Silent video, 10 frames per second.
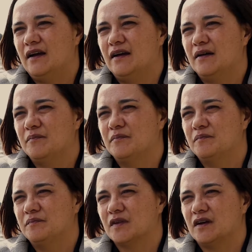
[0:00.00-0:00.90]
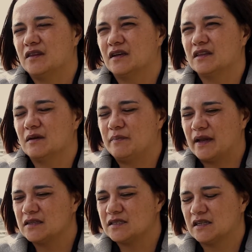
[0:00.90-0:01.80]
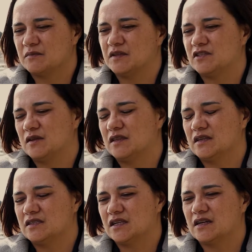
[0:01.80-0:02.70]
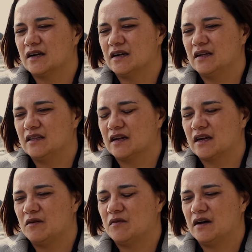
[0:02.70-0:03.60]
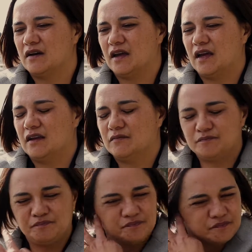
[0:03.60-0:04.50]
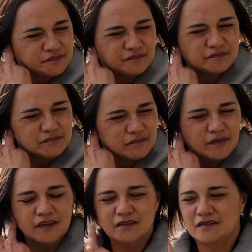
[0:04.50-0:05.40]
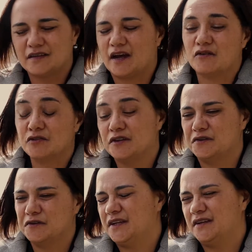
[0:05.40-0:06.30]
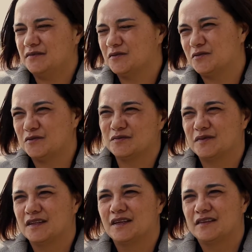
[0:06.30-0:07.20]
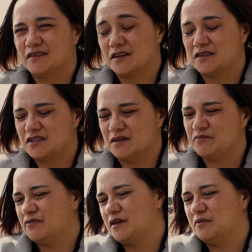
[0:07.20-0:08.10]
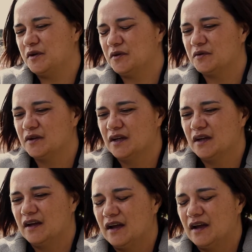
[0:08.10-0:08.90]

I think the balancing between the tikanga and the kawa and the ao hurihuri or the contemporary world, but I think